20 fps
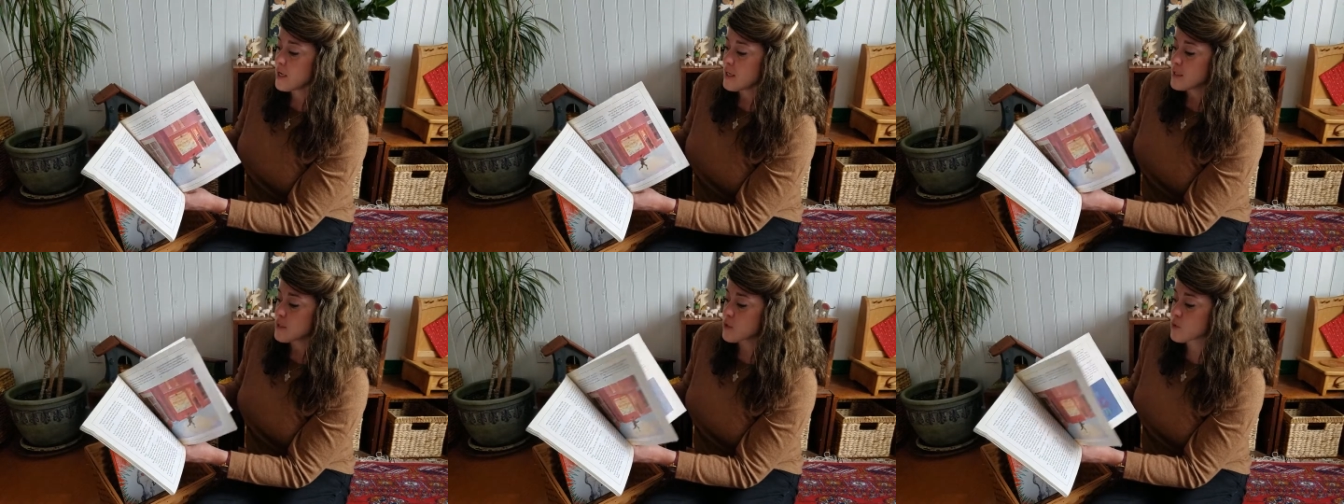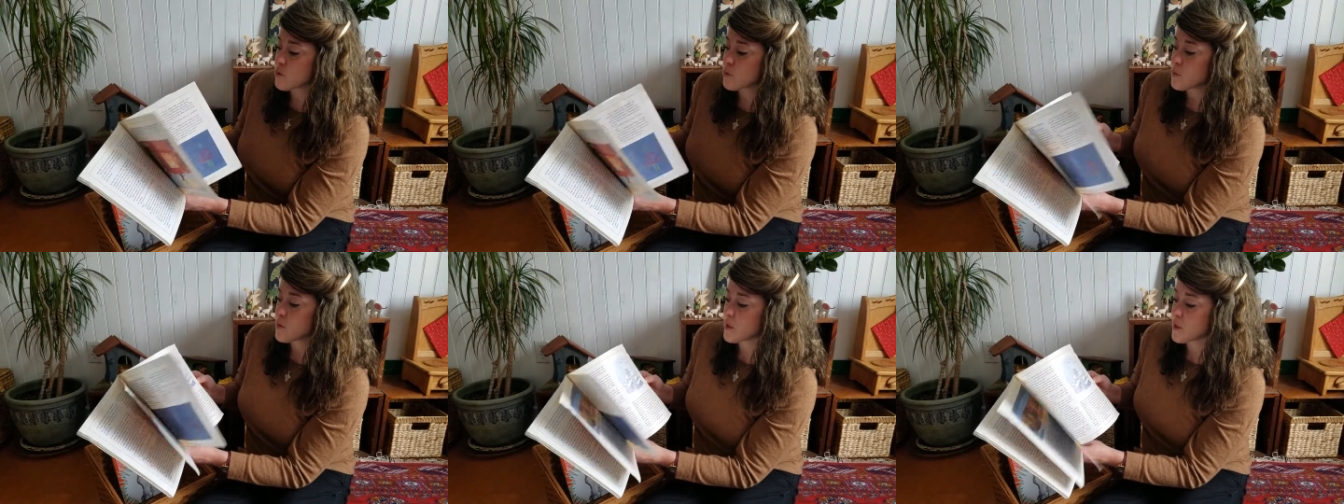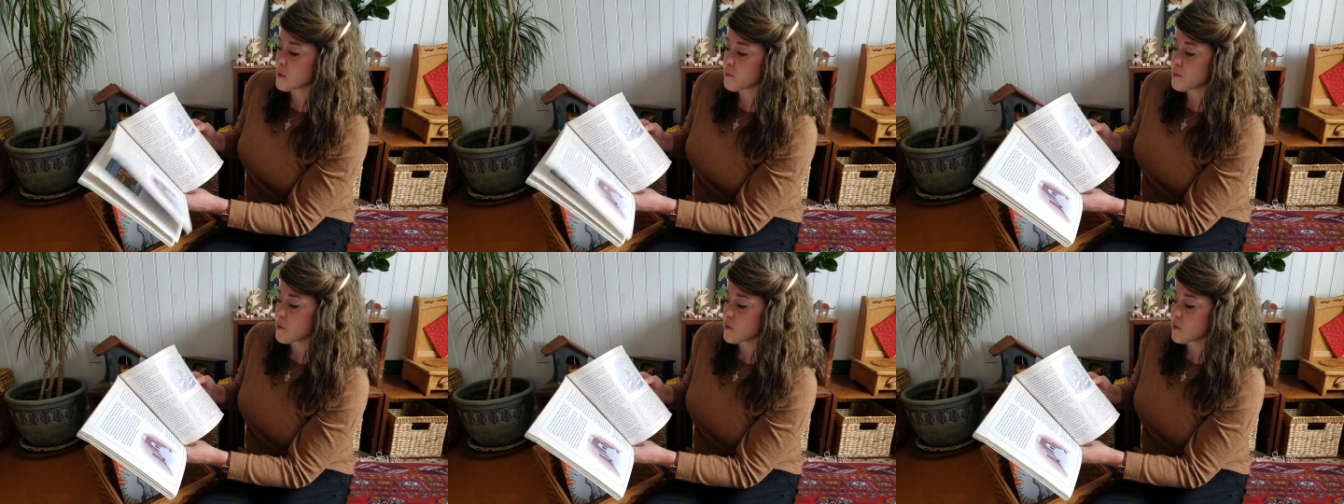It's a
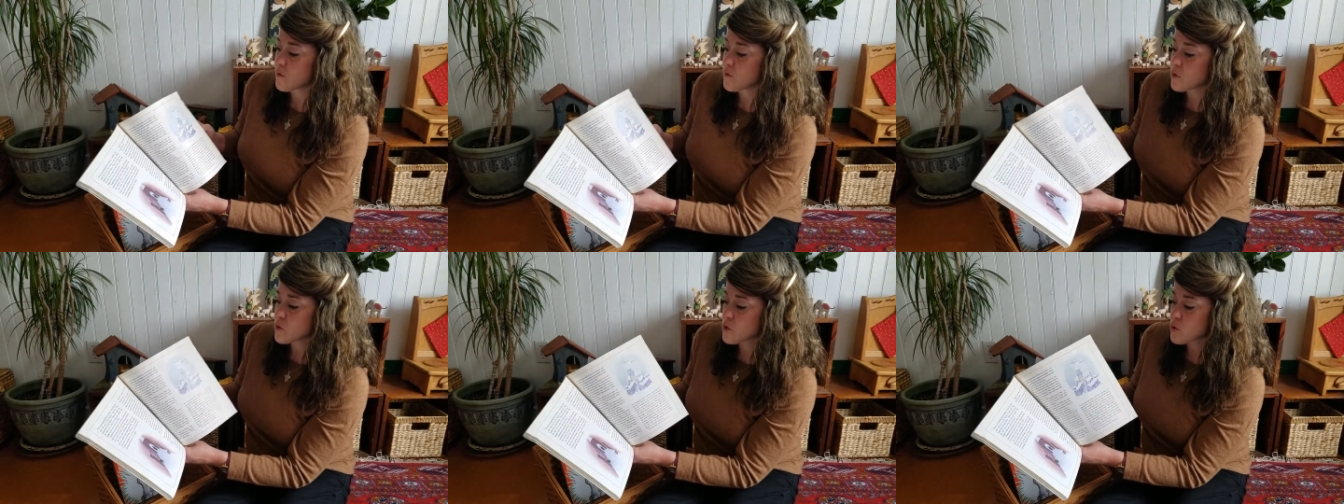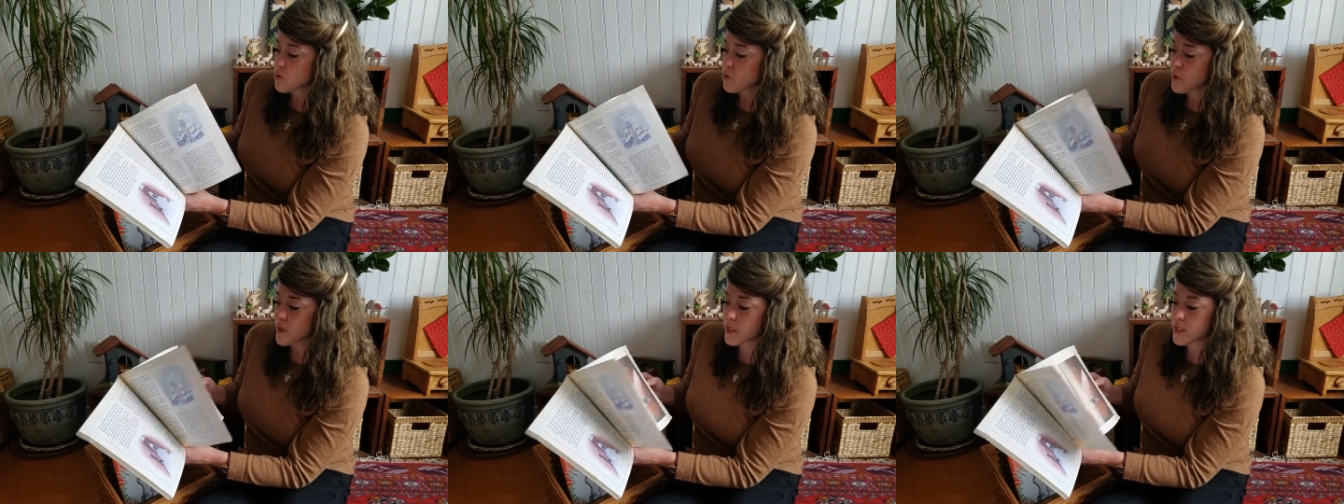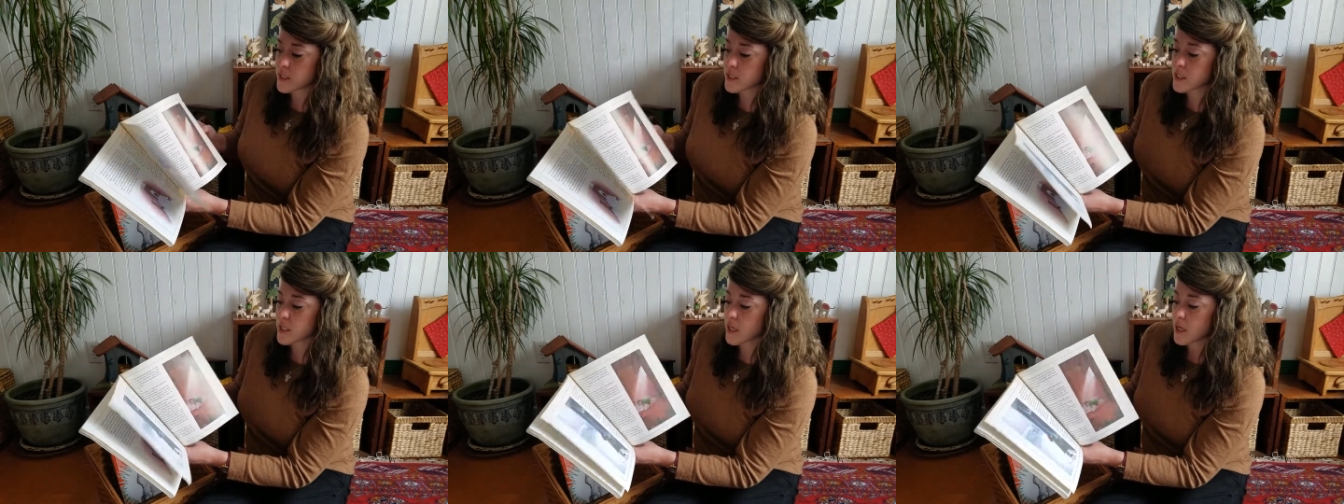really beautiful story.
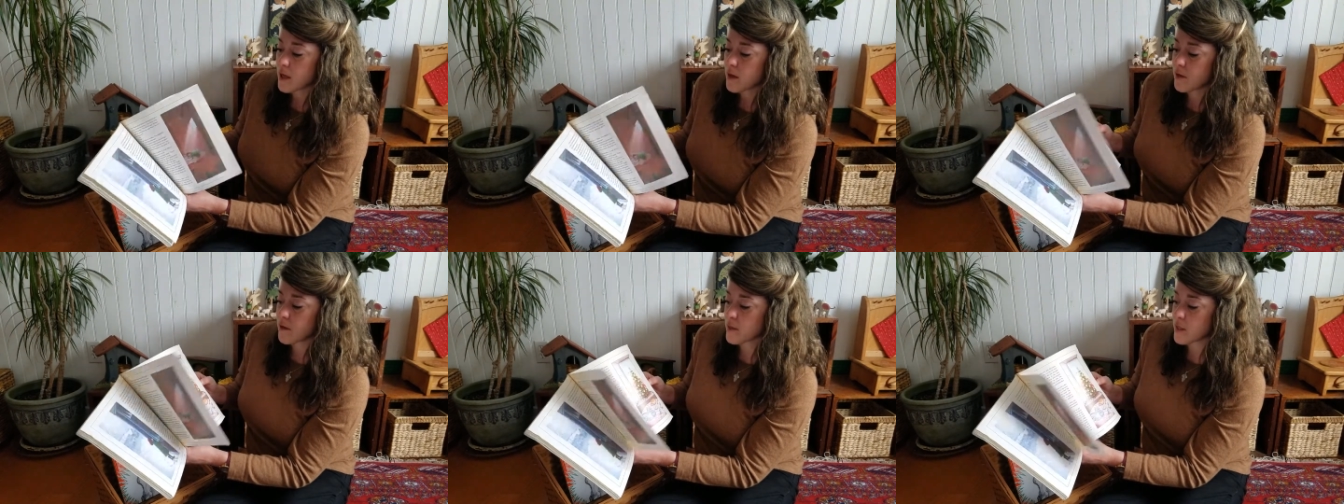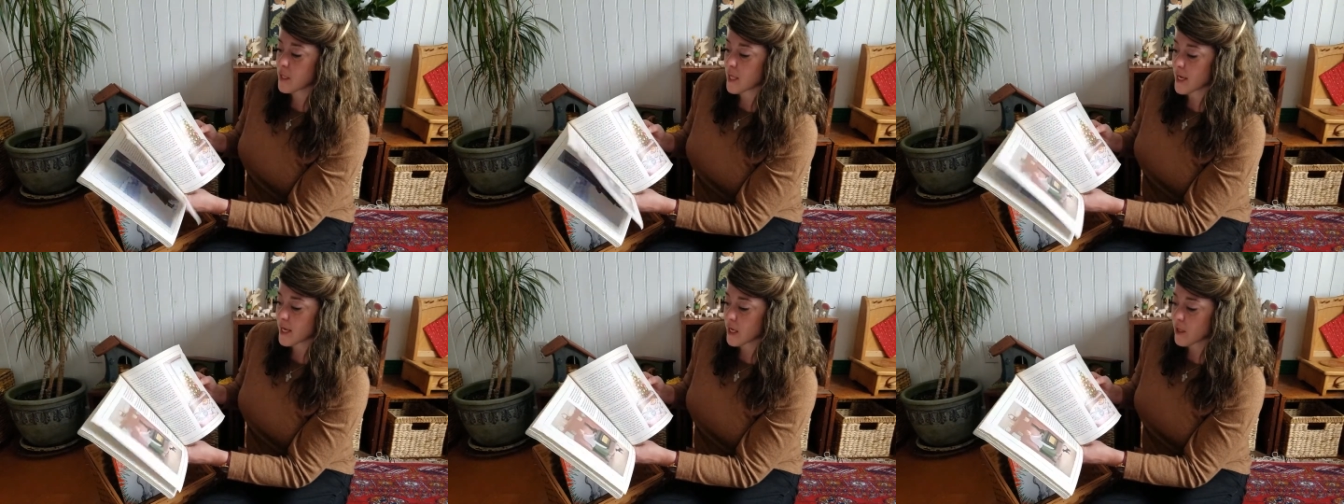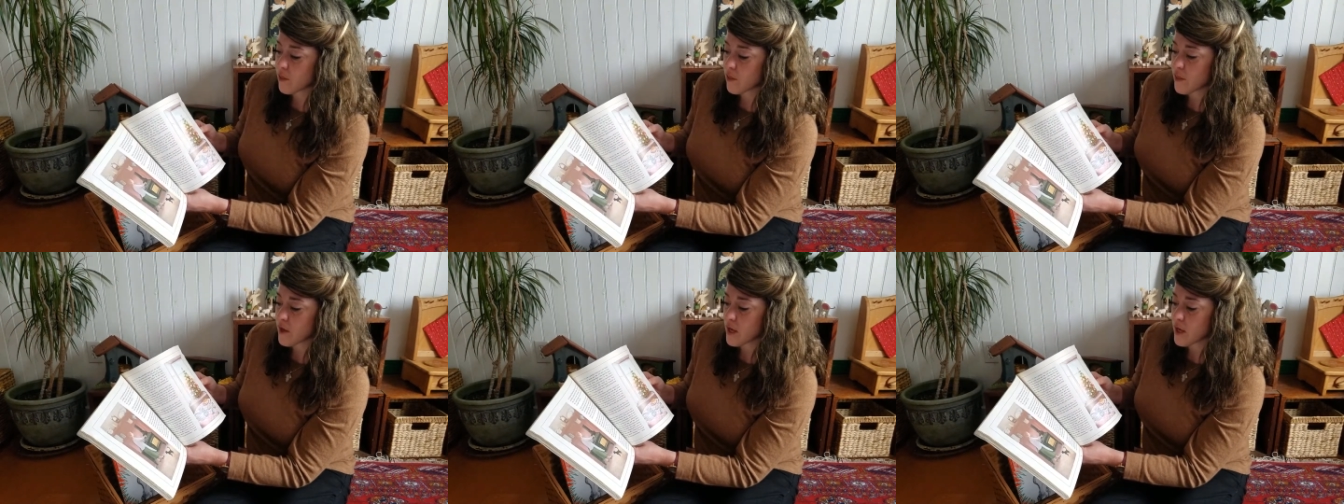It's
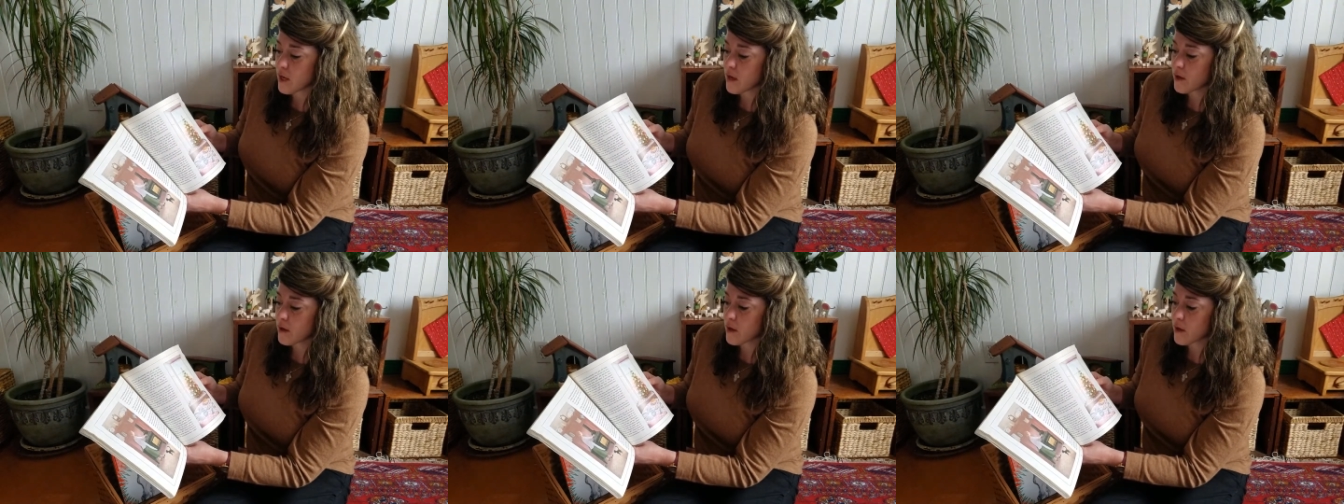lengthy.